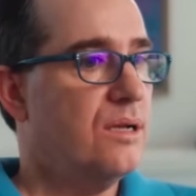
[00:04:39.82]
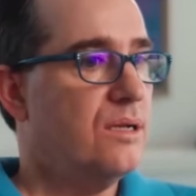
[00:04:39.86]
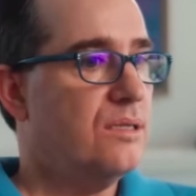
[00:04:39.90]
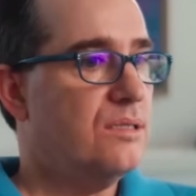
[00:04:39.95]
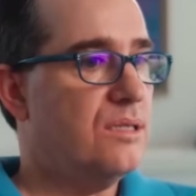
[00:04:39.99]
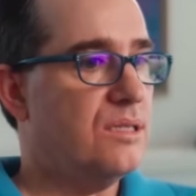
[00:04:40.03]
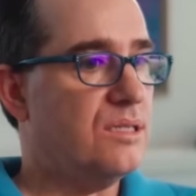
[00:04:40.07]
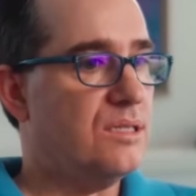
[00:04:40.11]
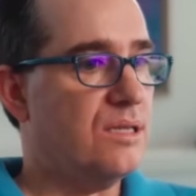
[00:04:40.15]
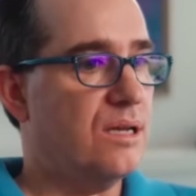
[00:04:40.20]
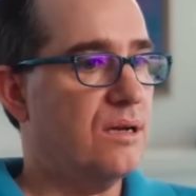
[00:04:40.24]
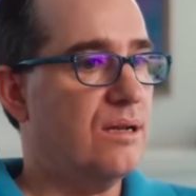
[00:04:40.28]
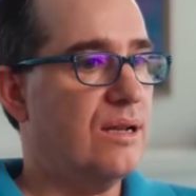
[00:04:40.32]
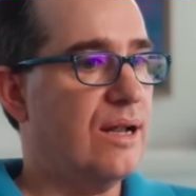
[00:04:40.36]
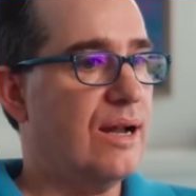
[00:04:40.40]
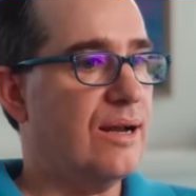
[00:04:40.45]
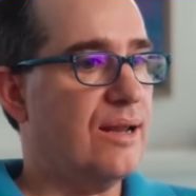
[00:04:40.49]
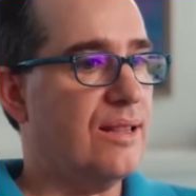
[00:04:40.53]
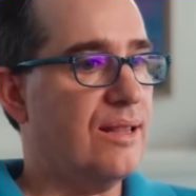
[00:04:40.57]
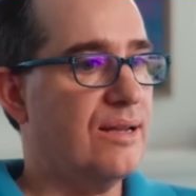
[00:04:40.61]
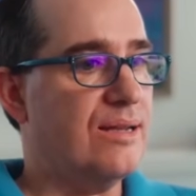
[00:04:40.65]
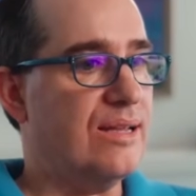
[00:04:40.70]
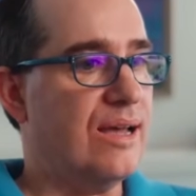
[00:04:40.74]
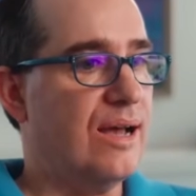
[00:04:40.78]
just go down
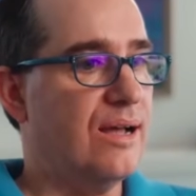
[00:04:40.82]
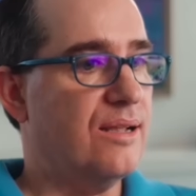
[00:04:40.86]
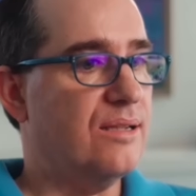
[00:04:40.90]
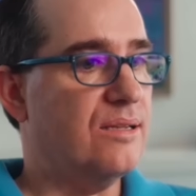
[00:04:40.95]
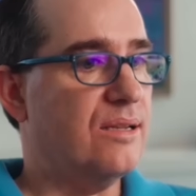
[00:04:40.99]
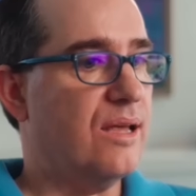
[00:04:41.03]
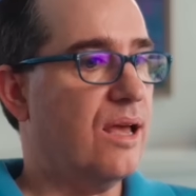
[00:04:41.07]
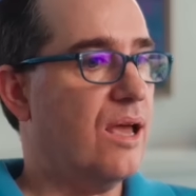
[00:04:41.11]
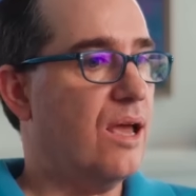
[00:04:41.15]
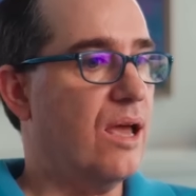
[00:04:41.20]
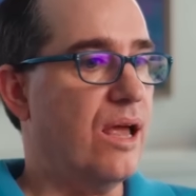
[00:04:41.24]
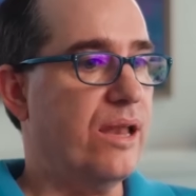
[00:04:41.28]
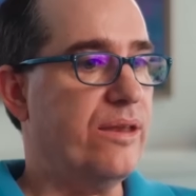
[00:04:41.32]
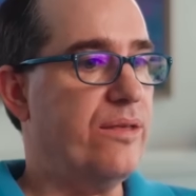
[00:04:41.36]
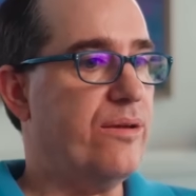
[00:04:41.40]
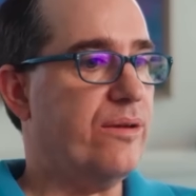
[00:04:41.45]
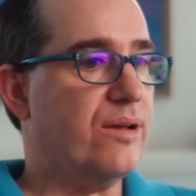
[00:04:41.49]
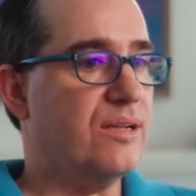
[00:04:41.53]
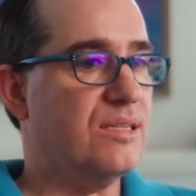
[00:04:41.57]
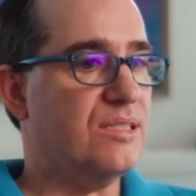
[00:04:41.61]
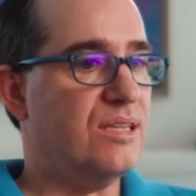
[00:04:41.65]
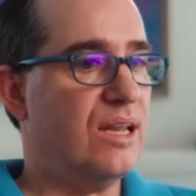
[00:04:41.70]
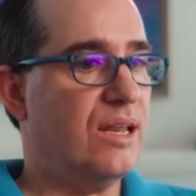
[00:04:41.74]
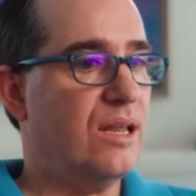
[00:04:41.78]
to the town. And you
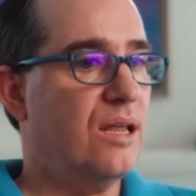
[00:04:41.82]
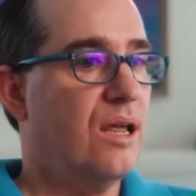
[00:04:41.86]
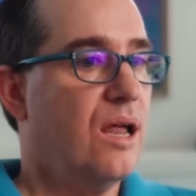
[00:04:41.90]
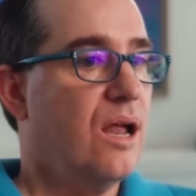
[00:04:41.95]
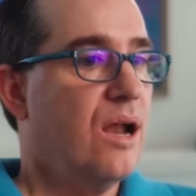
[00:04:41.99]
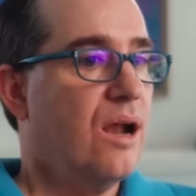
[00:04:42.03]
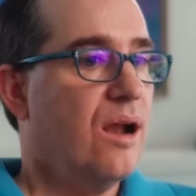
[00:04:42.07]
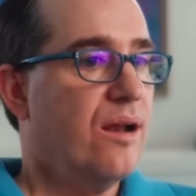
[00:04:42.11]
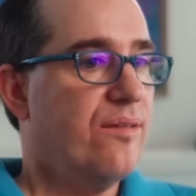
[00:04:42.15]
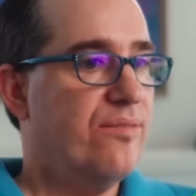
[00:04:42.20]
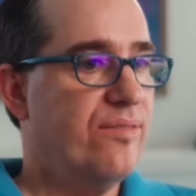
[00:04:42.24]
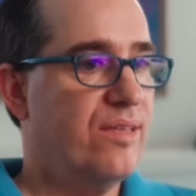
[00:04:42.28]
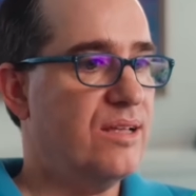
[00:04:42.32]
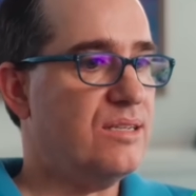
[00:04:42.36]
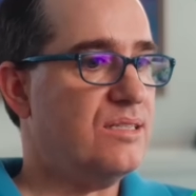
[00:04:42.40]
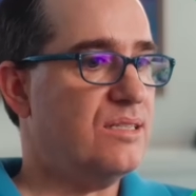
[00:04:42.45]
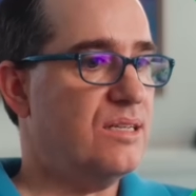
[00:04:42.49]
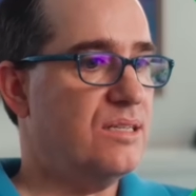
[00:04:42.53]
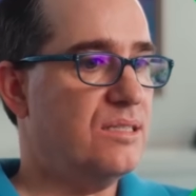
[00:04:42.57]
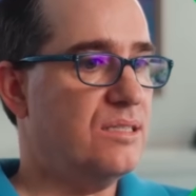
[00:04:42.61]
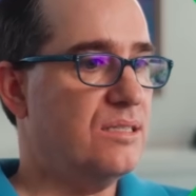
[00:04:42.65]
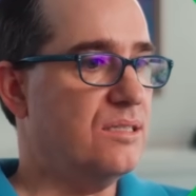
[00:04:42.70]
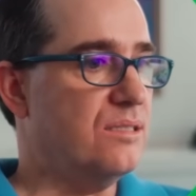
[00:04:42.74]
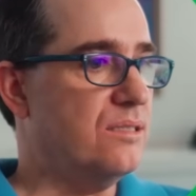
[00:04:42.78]
can see this
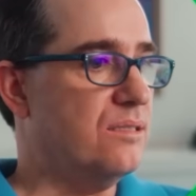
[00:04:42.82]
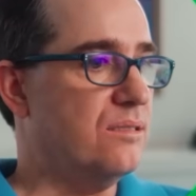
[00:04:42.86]
is